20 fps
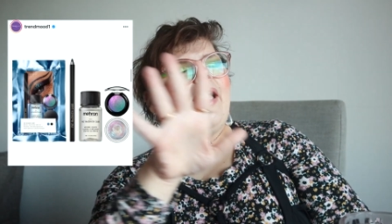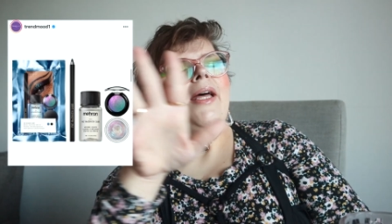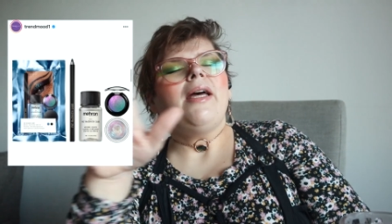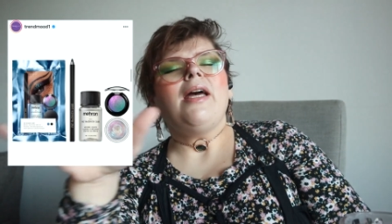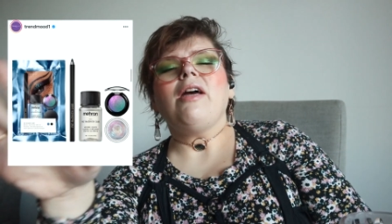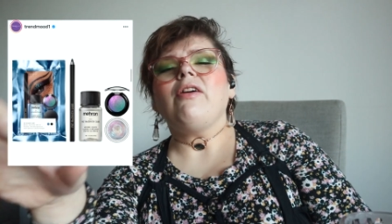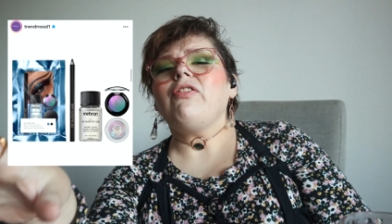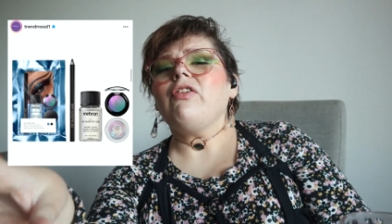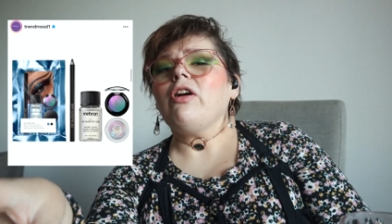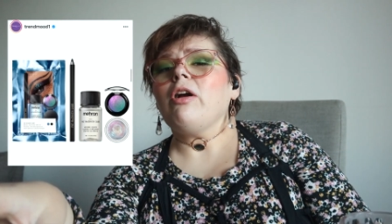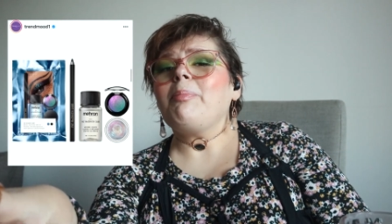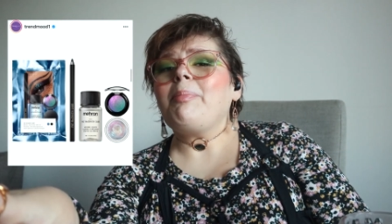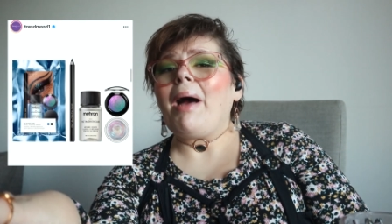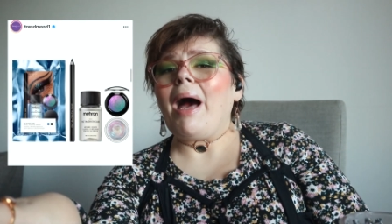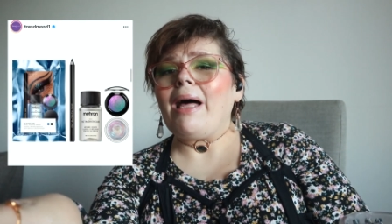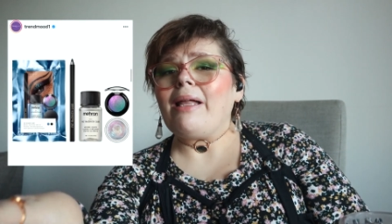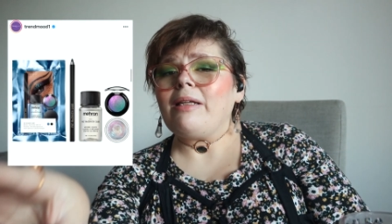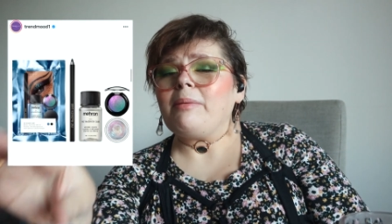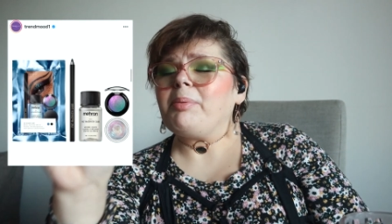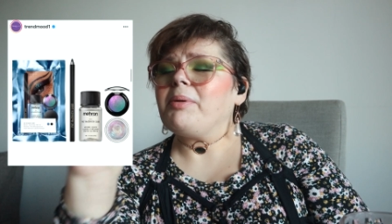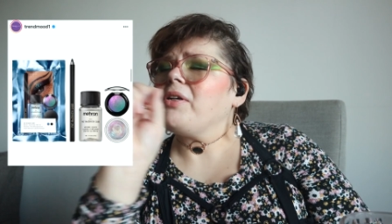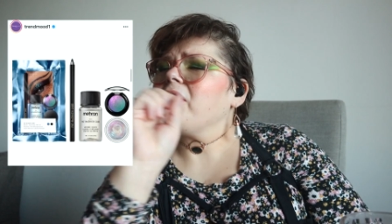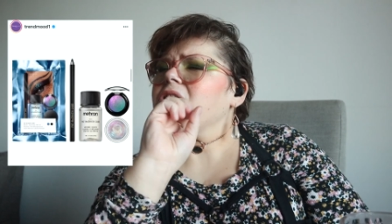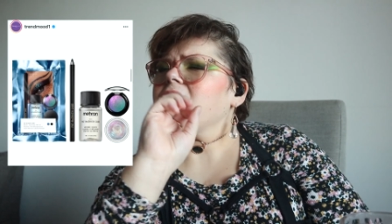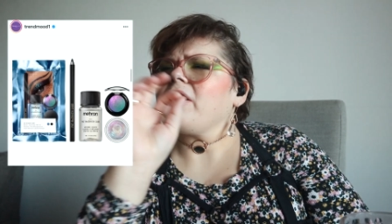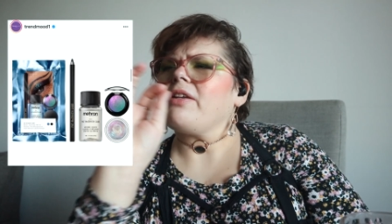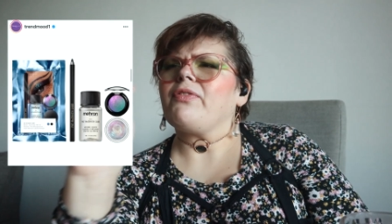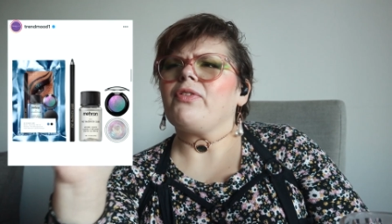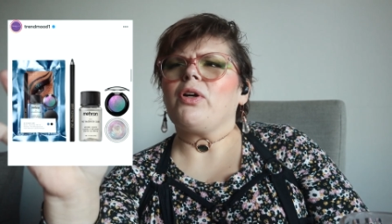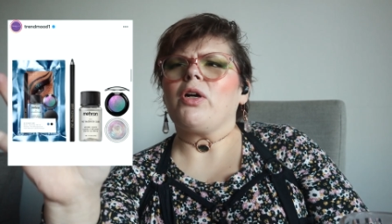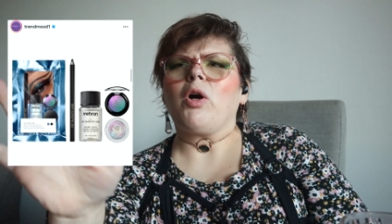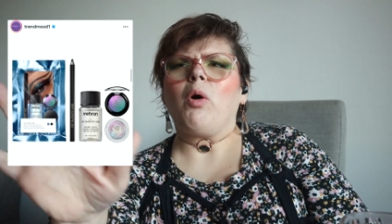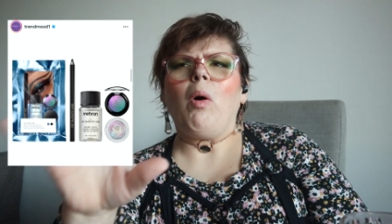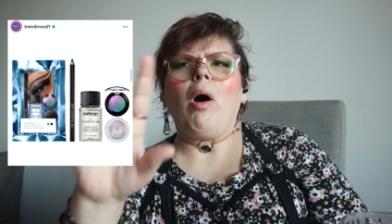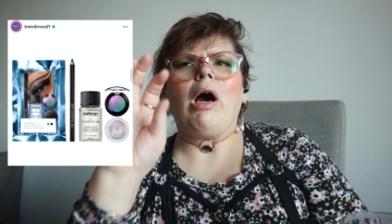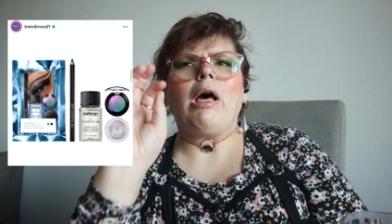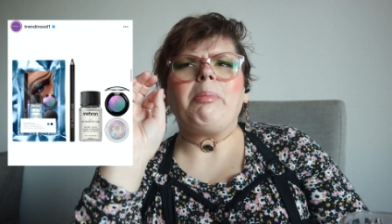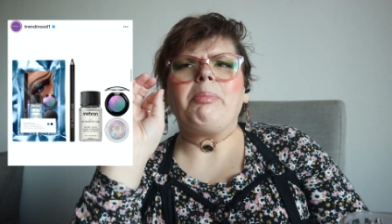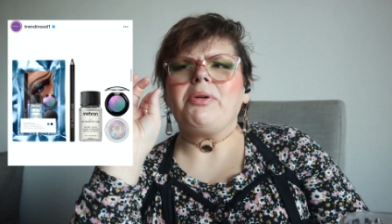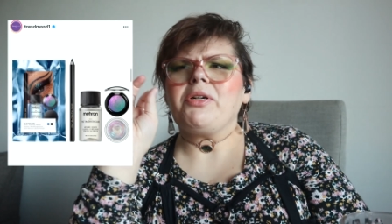If you're a palette person, if you're a
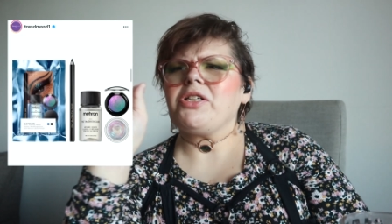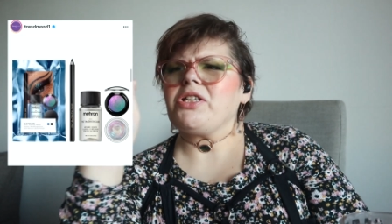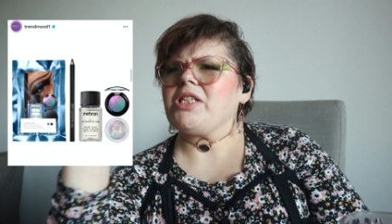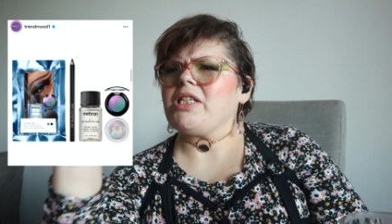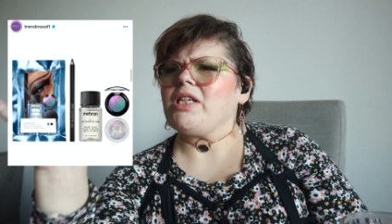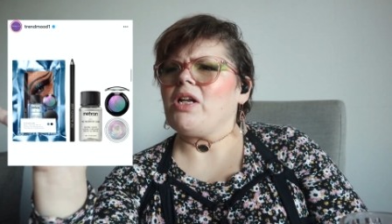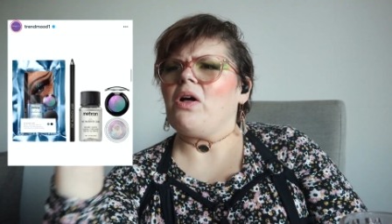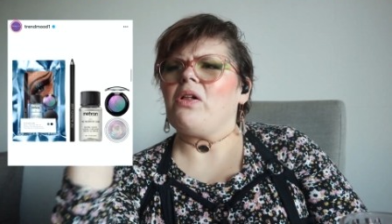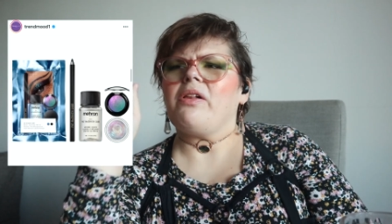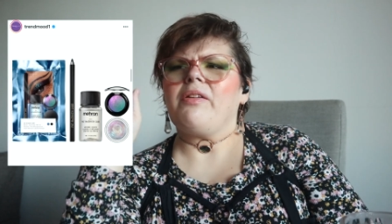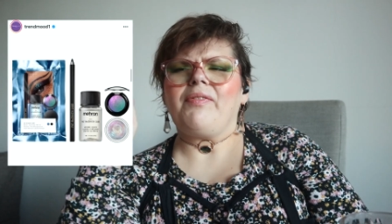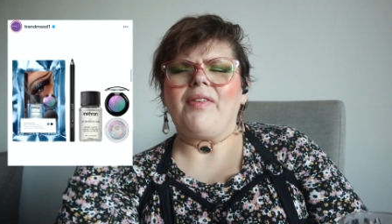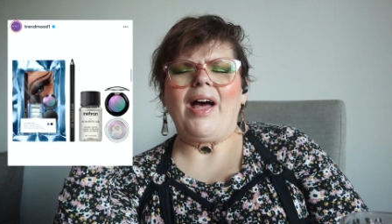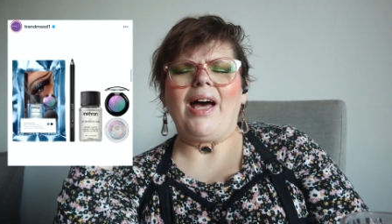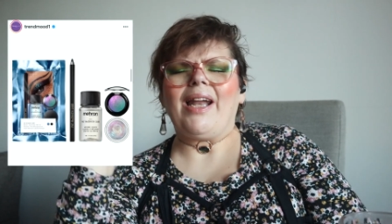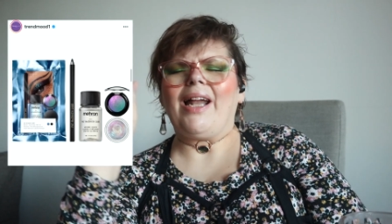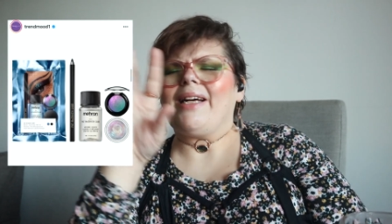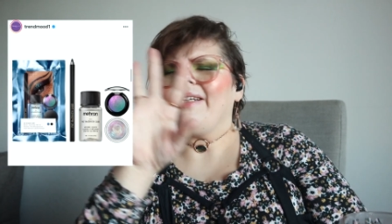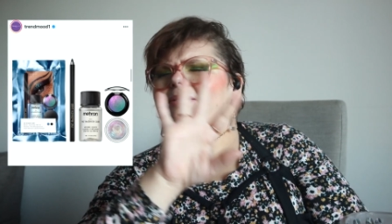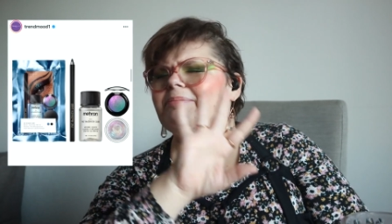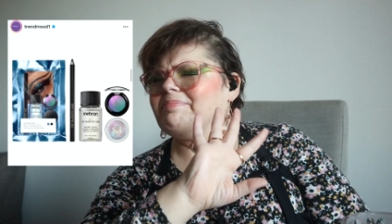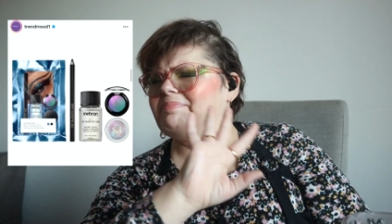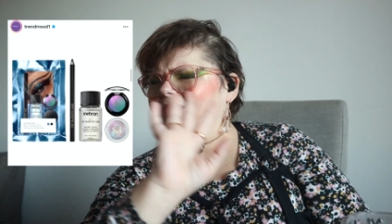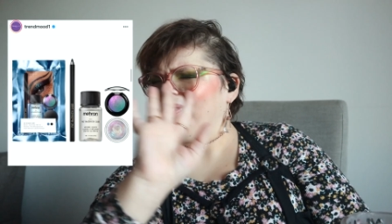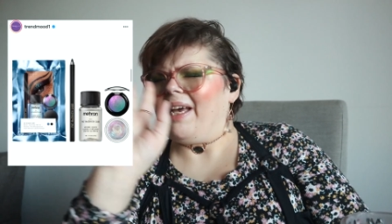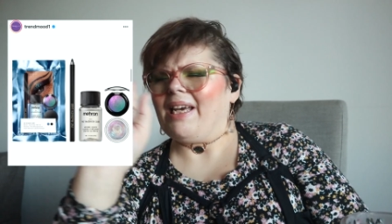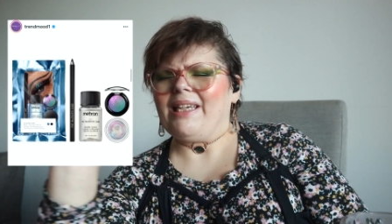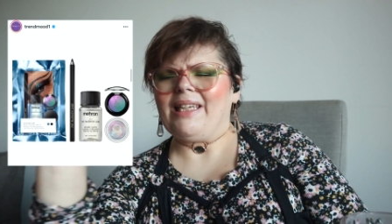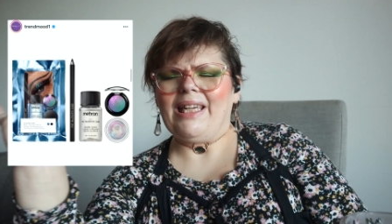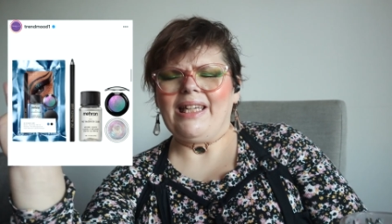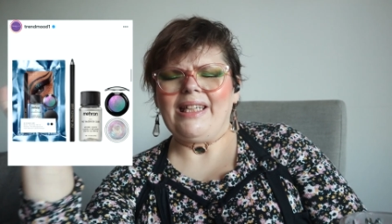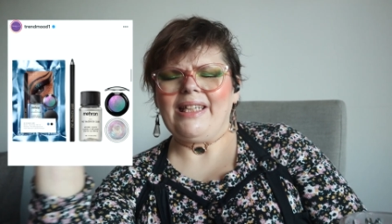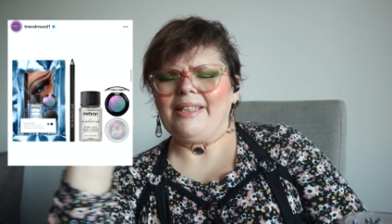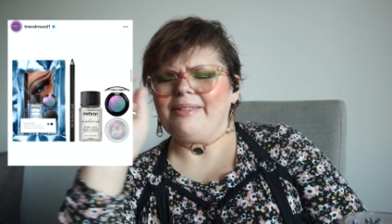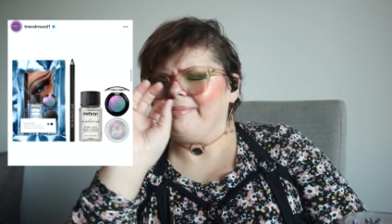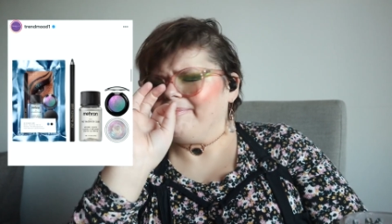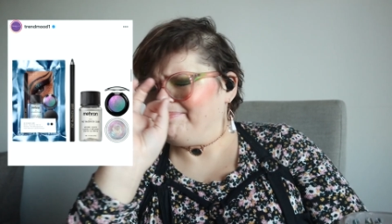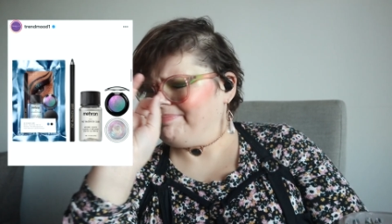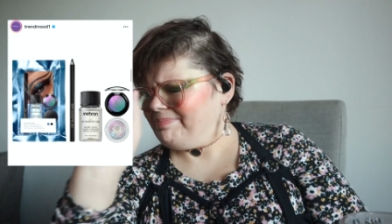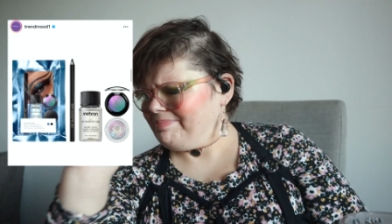quad person, all of that, I, I get
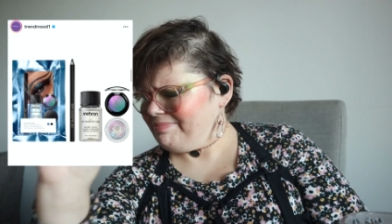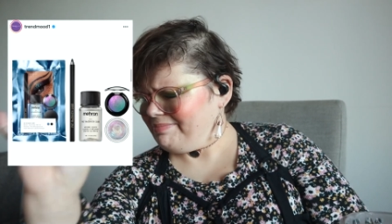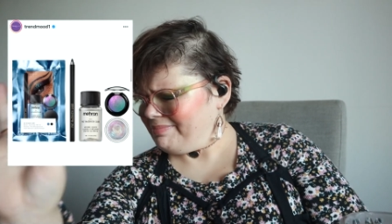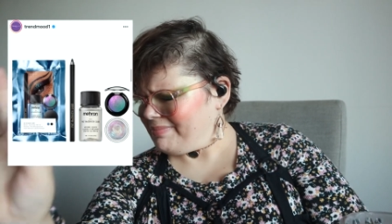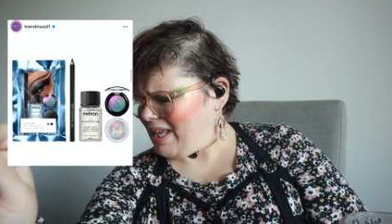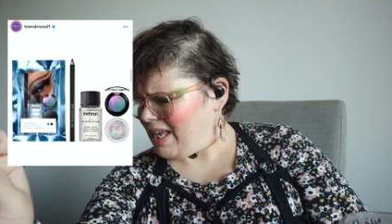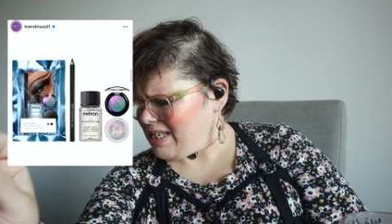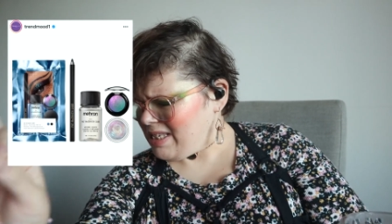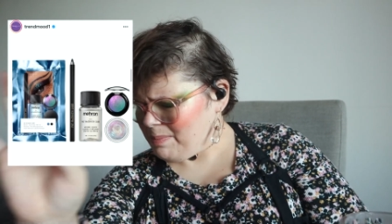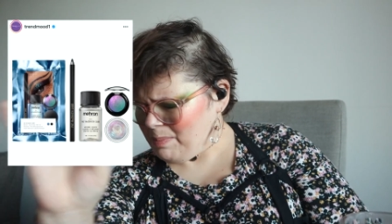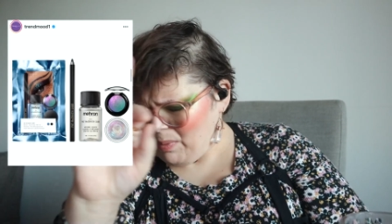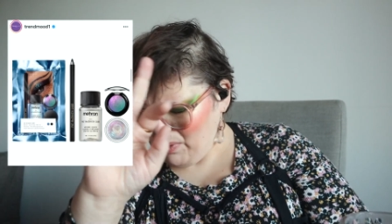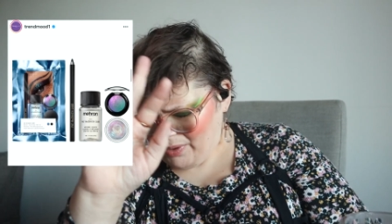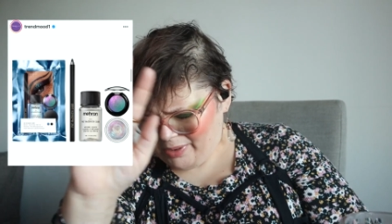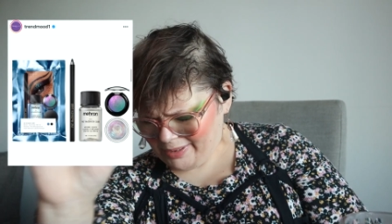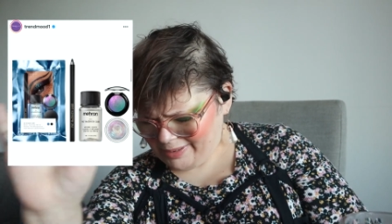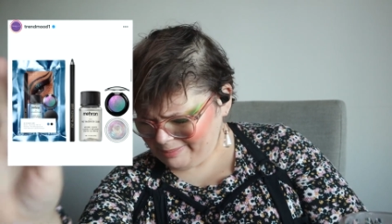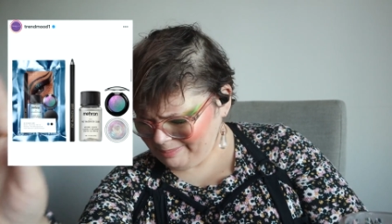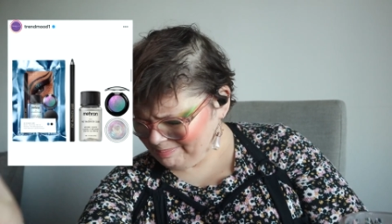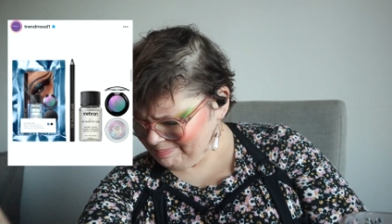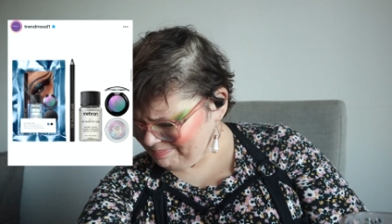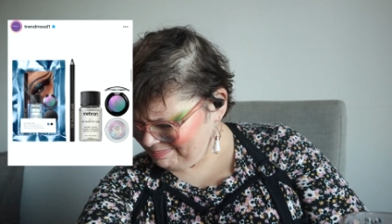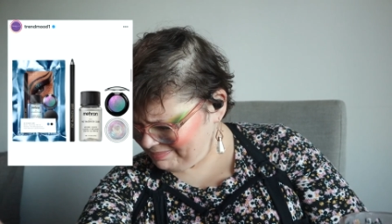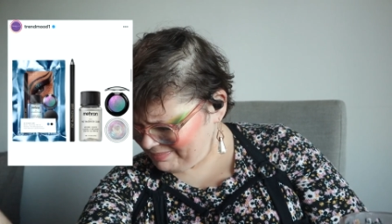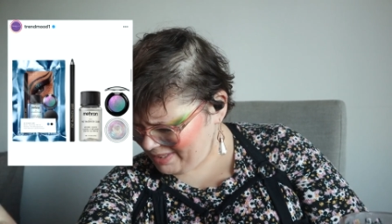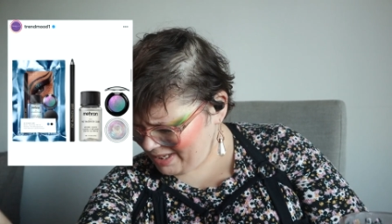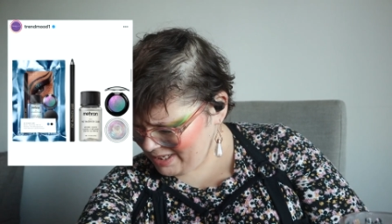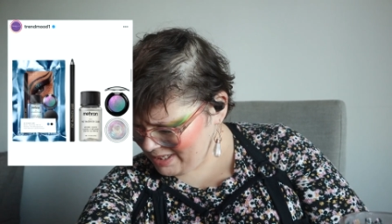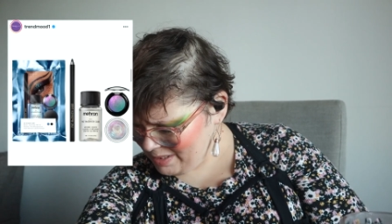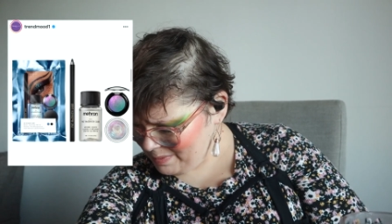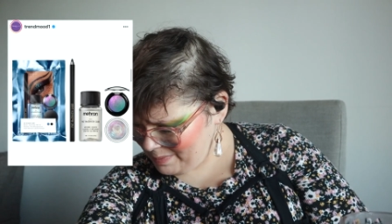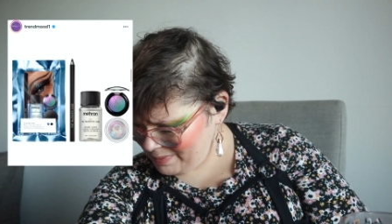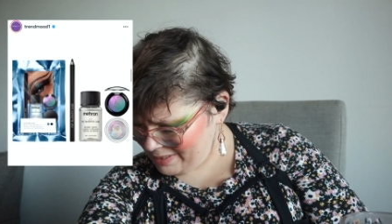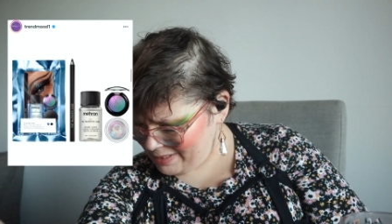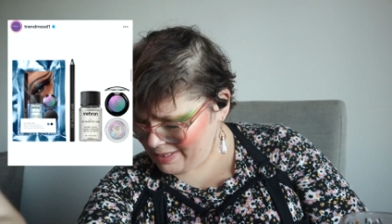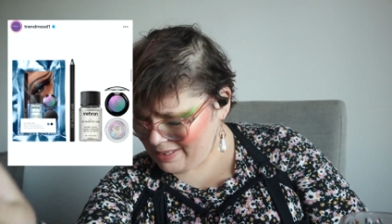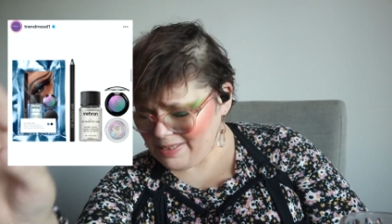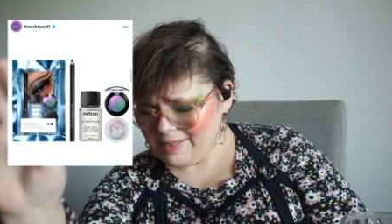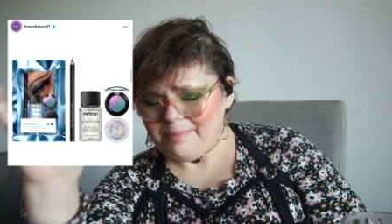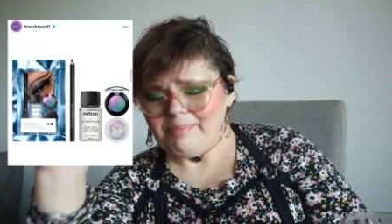it. I support it. It is what it
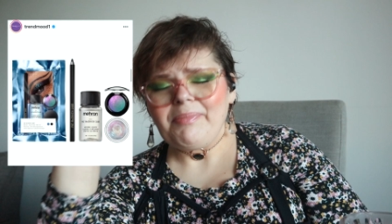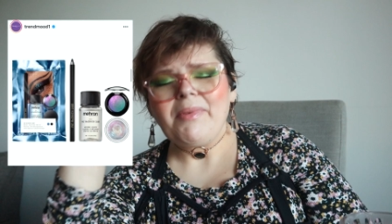is.